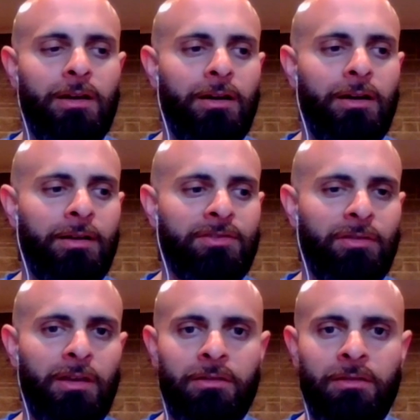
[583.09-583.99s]
So
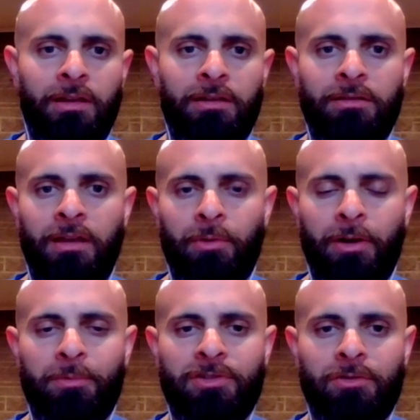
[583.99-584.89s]
they were
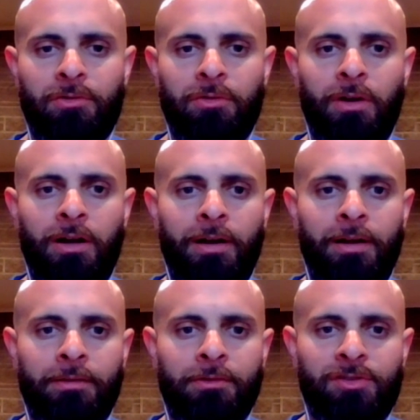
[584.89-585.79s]
able to
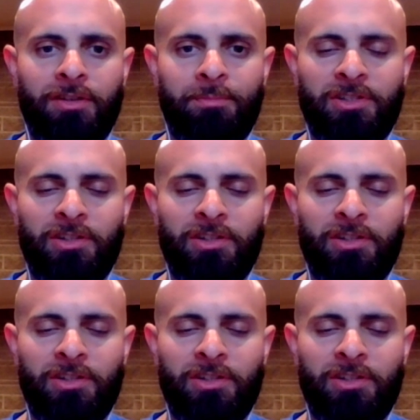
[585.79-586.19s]
loosen up